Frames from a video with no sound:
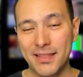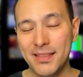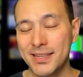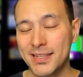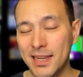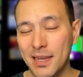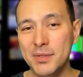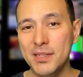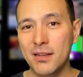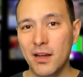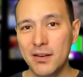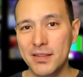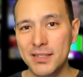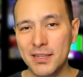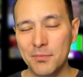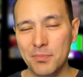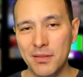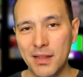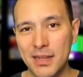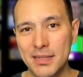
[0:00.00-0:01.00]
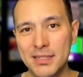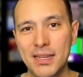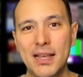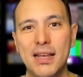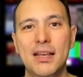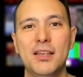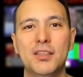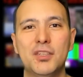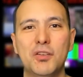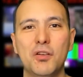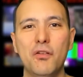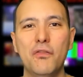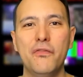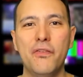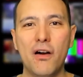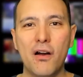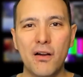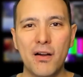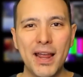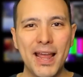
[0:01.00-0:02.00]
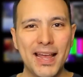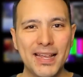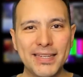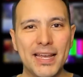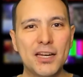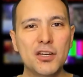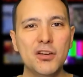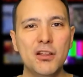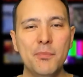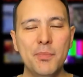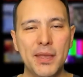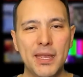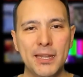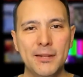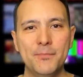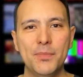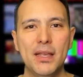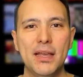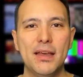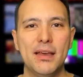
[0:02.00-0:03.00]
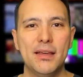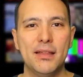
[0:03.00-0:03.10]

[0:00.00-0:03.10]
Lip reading: And the Samsung Odyssey Plus so far has actually been